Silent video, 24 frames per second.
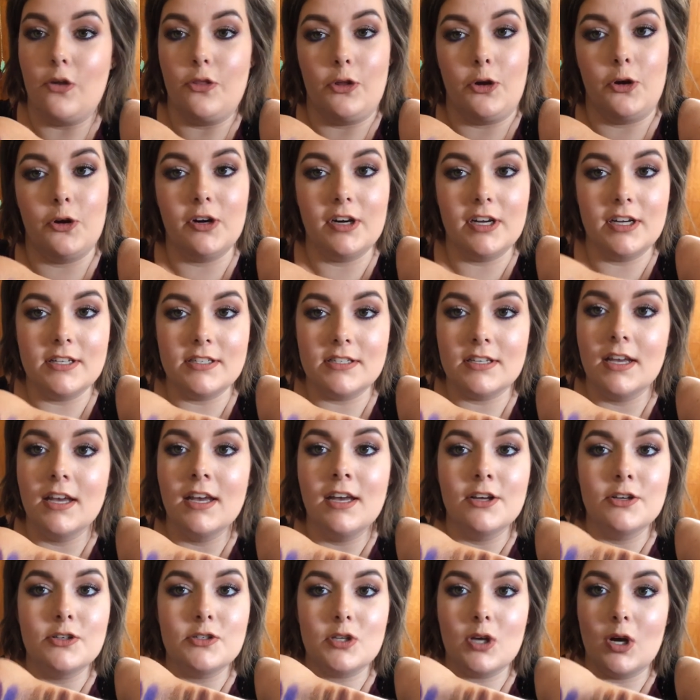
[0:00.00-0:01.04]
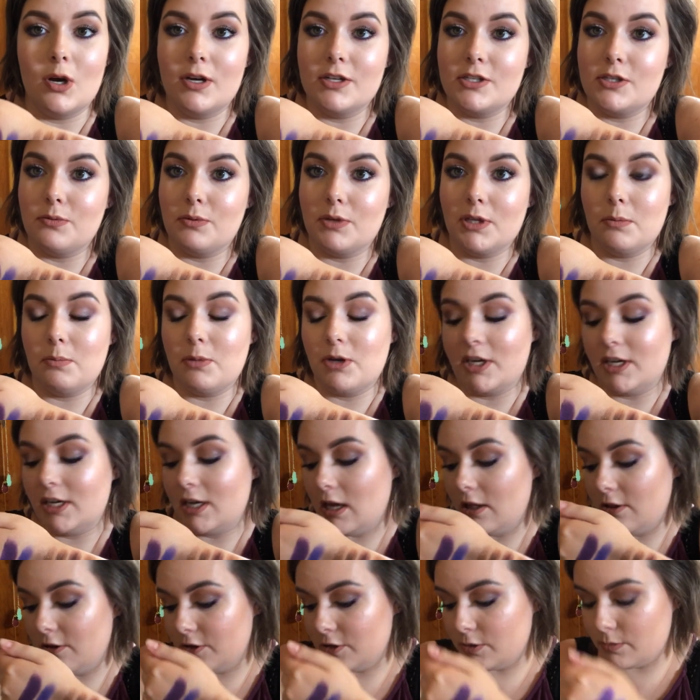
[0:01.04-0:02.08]
in the crease, so it's a really pretty
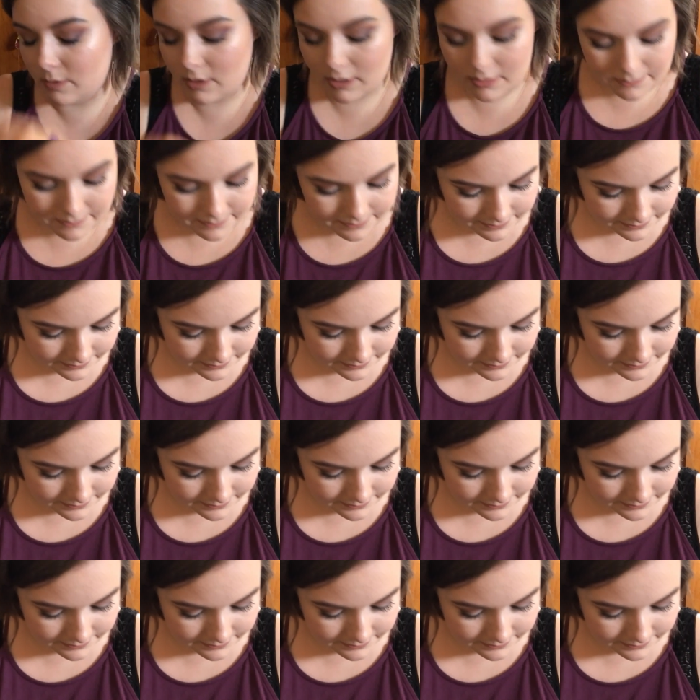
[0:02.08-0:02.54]
color as well.